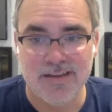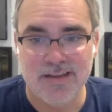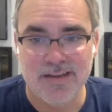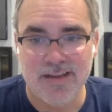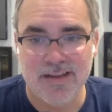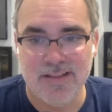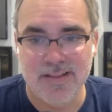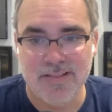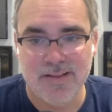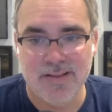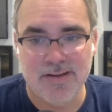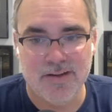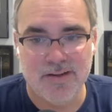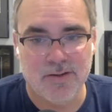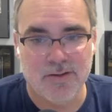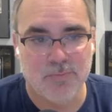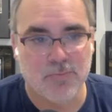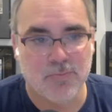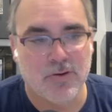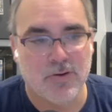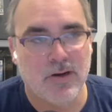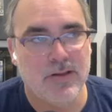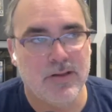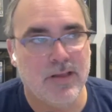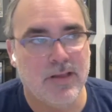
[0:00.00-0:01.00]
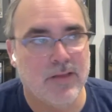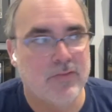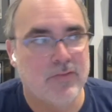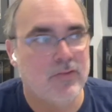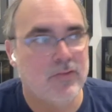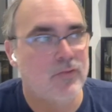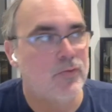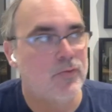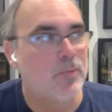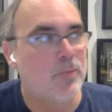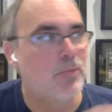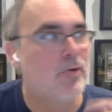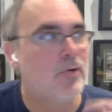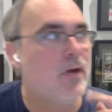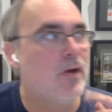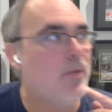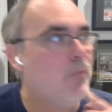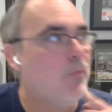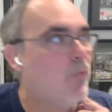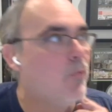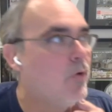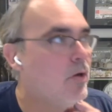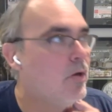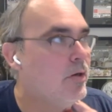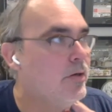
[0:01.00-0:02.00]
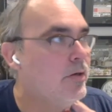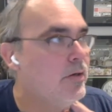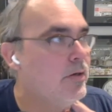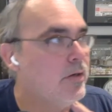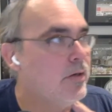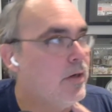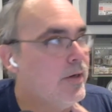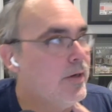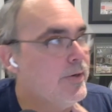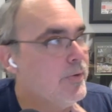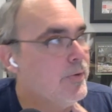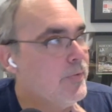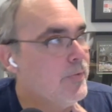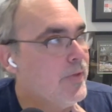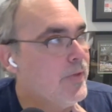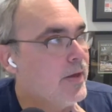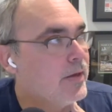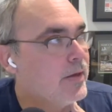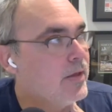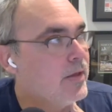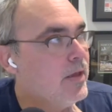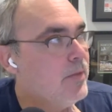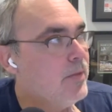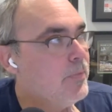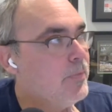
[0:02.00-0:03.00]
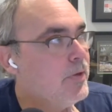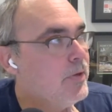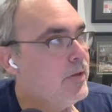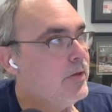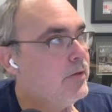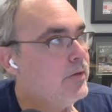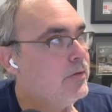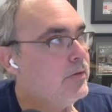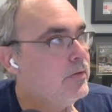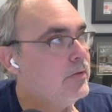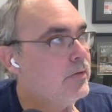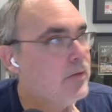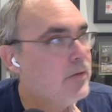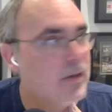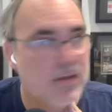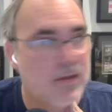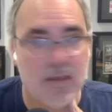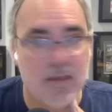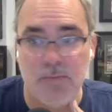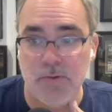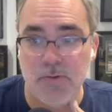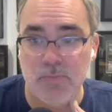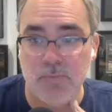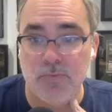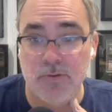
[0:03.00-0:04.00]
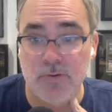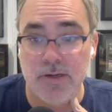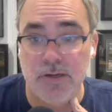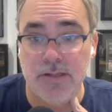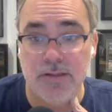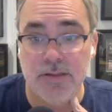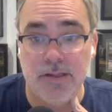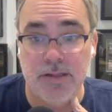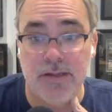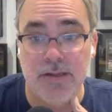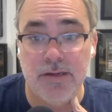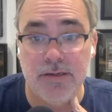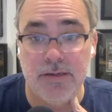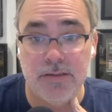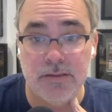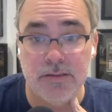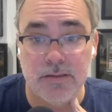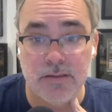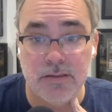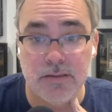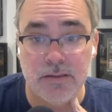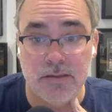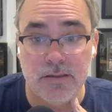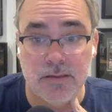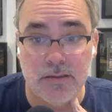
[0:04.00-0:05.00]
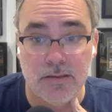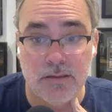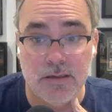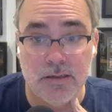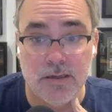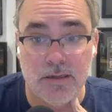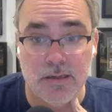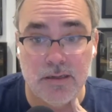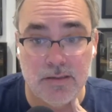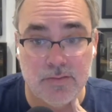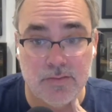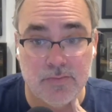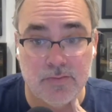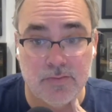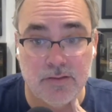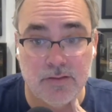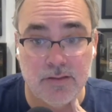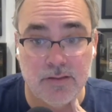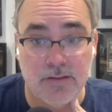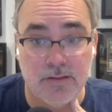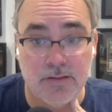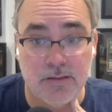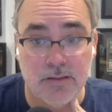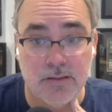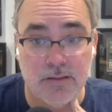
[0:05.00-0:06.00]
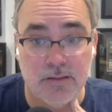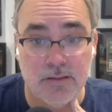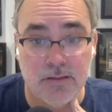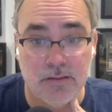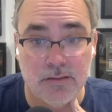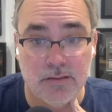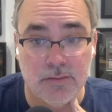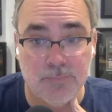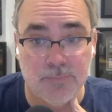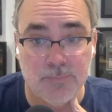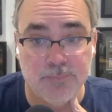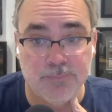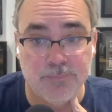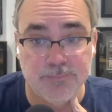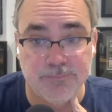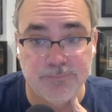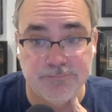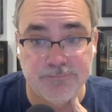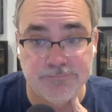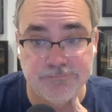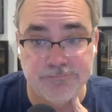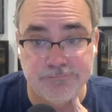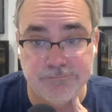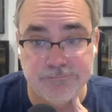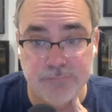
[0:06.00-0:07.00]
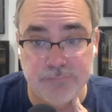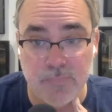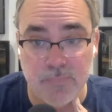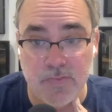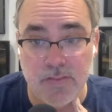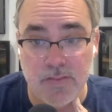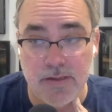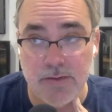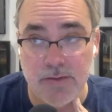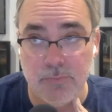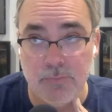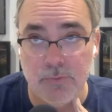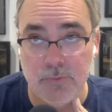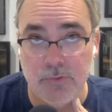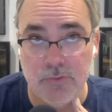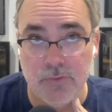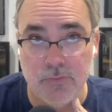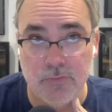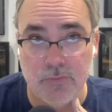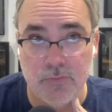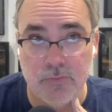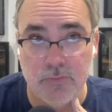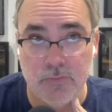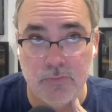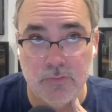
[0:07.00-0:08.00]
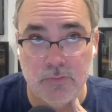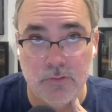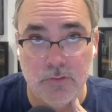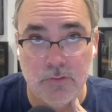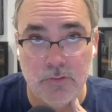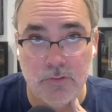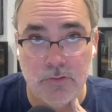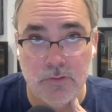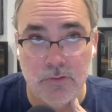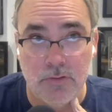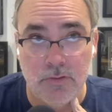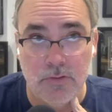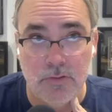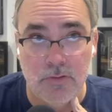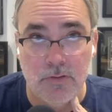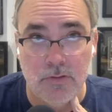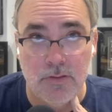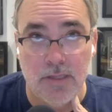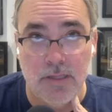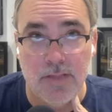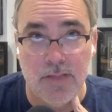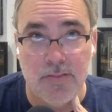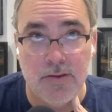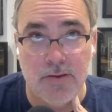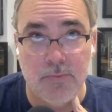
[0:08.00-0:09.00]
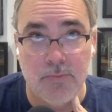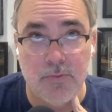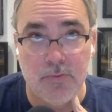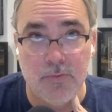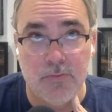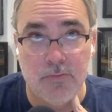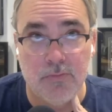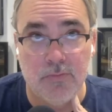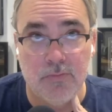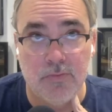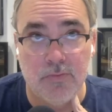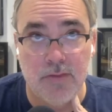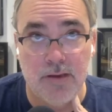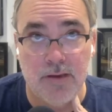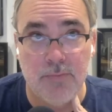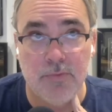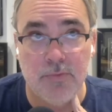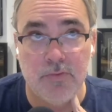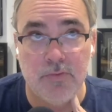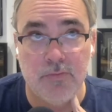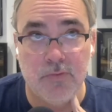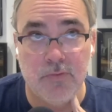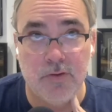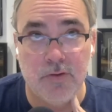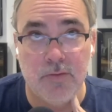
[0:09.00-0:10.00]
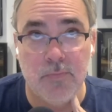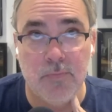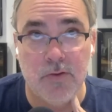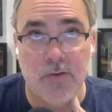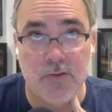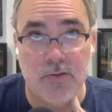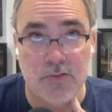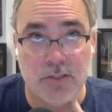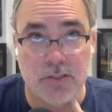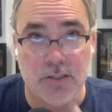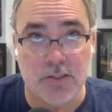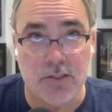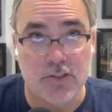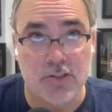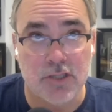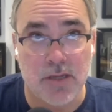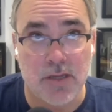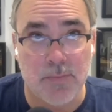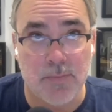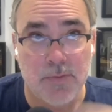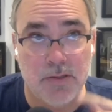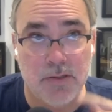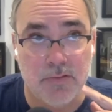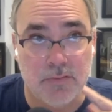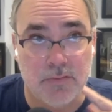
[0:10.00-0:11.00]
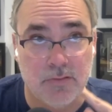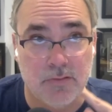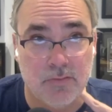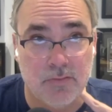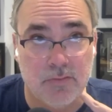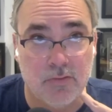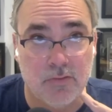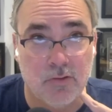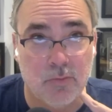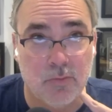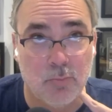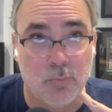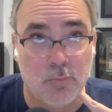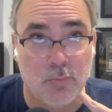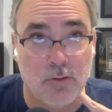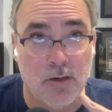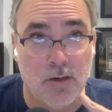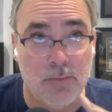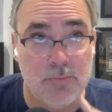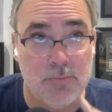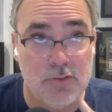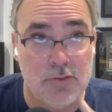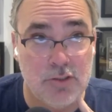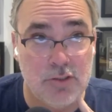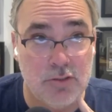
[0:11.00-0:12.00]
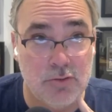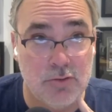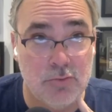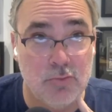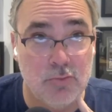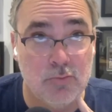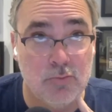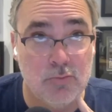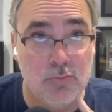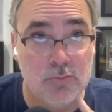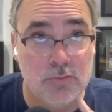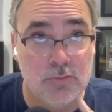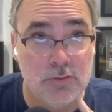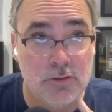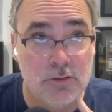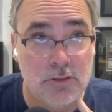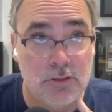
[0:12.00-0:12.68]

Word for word: and then on yeah. So for Prime One, I know that came in that came in pretty late. Uh, honestly, um, that was yeah, that was that was very much like a Japanese concern. Prime Two,